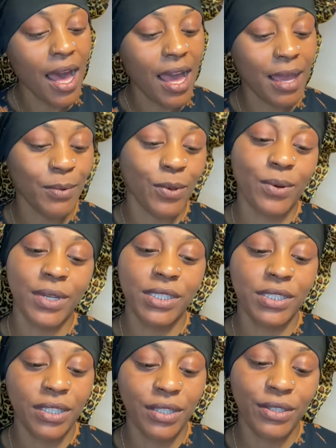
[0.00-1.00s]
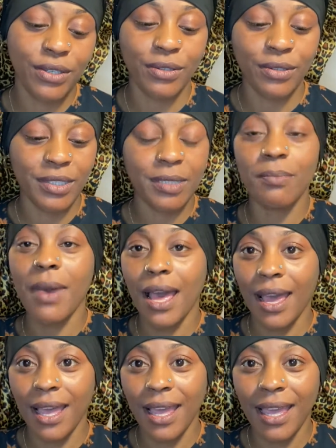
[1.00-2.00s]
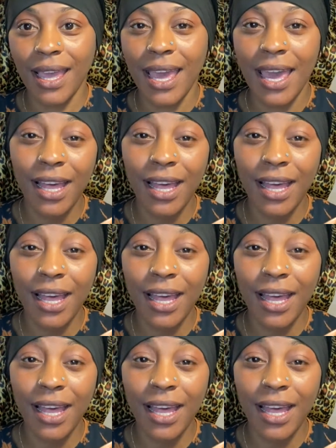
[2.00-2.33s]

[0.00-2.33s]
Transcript: I'm going to use my